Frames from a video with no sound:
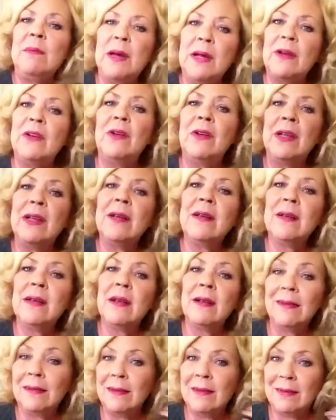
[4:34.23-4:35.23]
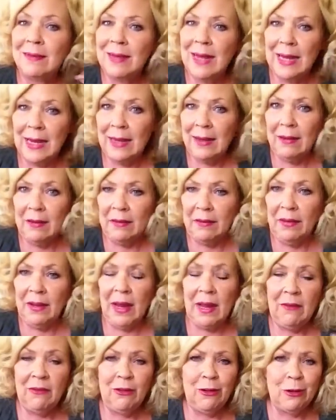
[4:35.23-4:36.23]
Butter London on sale. They
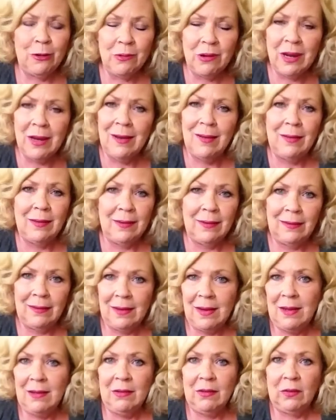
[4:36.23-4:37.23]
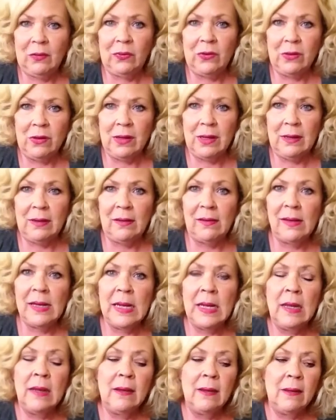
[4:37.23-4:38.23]
have crazy sales for these.
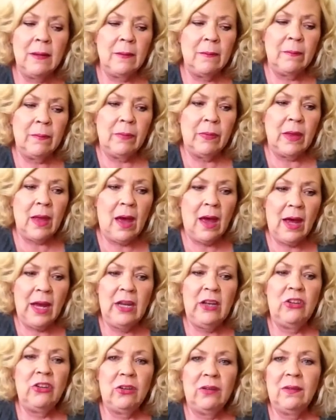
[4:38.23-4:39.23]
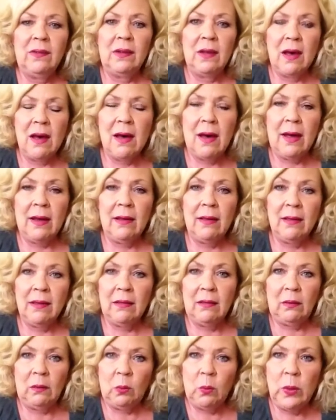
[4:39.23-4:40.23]
I just got
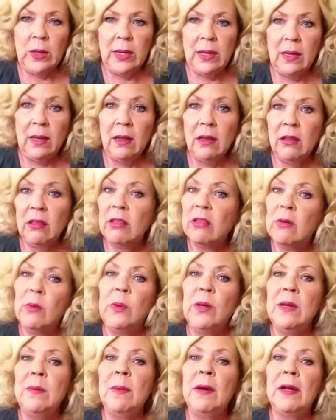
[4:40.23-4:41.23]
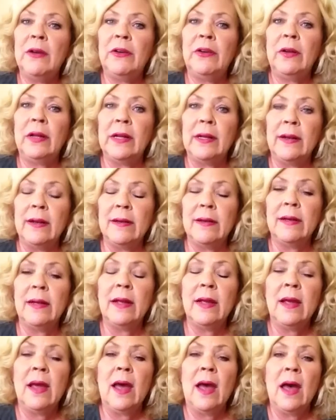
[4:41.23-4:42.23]
this week three Butter London,
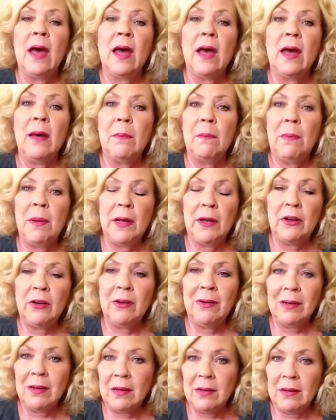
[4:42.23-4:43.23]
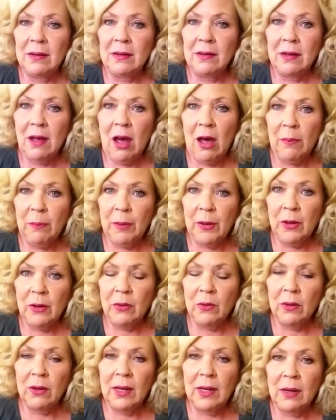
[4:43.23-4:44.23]
a Butter London top
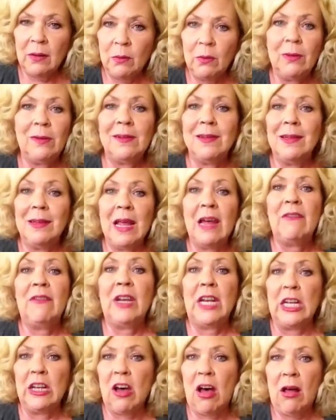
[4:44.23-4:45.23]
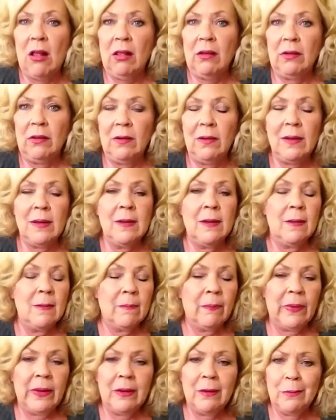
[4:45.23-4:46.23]
coat, and it was $11.
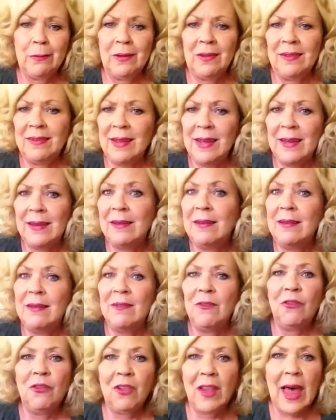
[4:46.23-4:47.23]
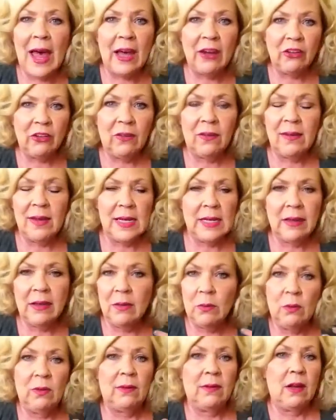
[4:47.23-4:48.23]
And it was like a, flash sale
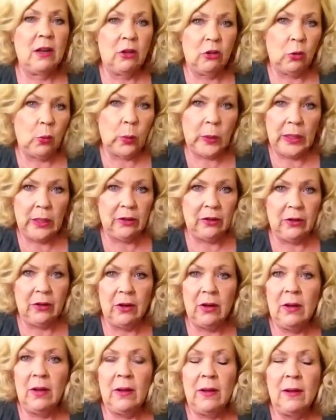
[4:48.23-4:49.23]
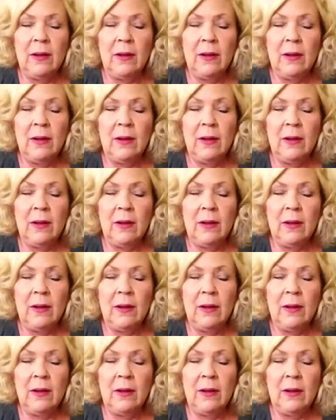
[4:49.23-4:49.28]
that was on Twitter,